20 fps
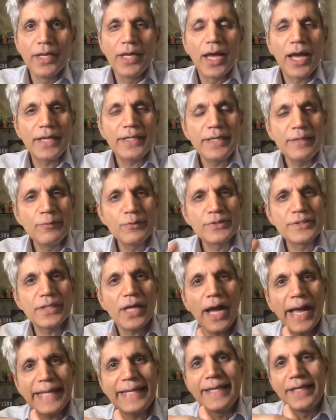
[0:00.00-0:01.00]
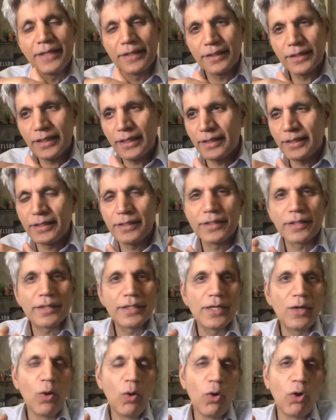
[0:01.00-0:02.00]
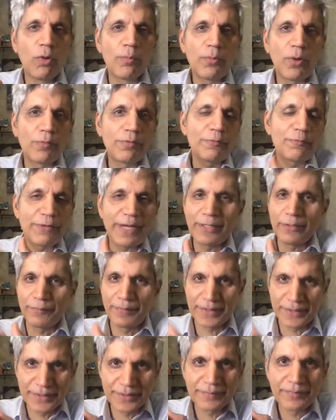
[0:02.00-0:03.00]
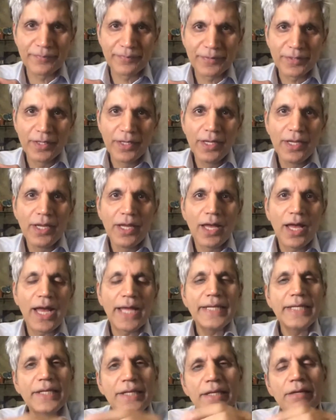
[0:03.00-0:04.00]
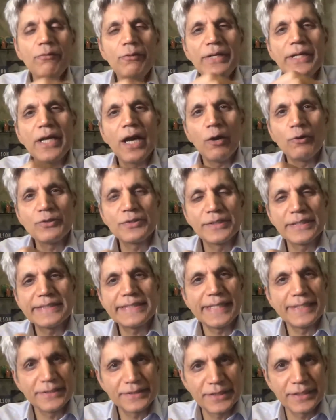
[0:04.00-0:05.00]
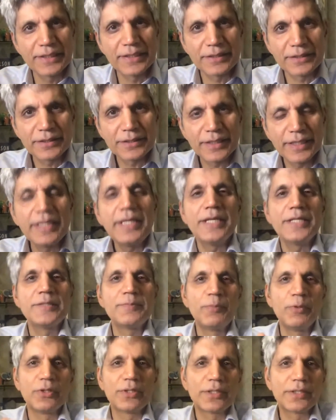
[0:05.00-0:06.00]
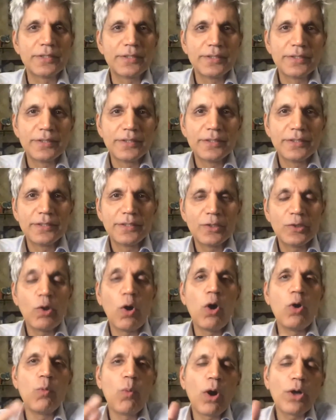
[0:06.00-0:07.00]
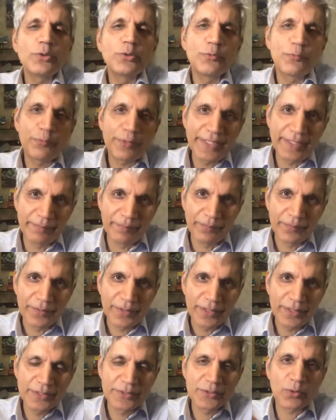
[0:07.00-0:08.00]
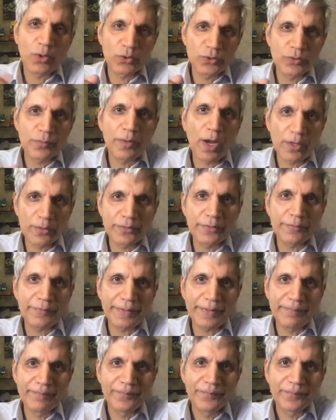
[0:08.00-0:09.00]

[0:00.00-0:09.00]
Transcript: And he was hiding in the home of a friend of his. And he recounts this incident in his book, Long Walk to Freedom, his autobiography.